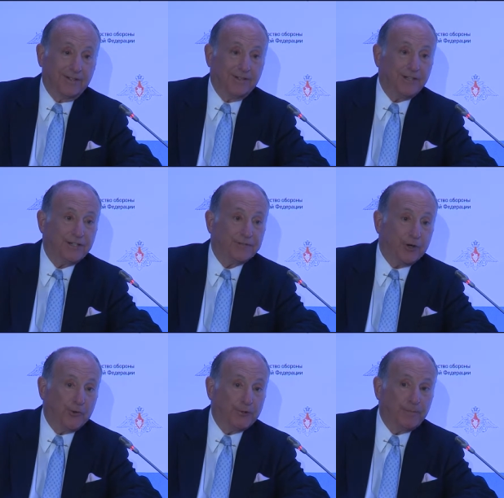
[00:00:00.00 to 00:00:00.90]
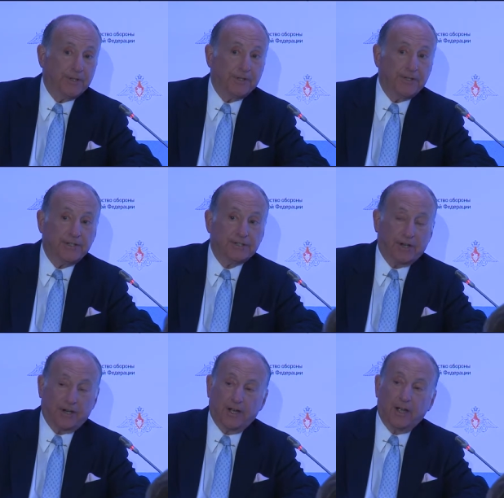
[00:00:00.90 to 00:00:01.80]
these vulnerabilities
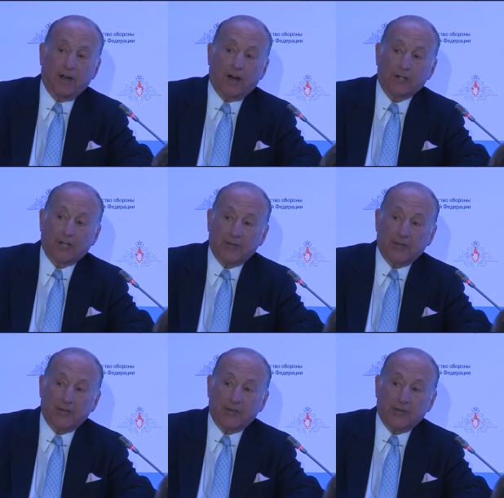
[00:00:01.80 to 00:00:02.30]
are going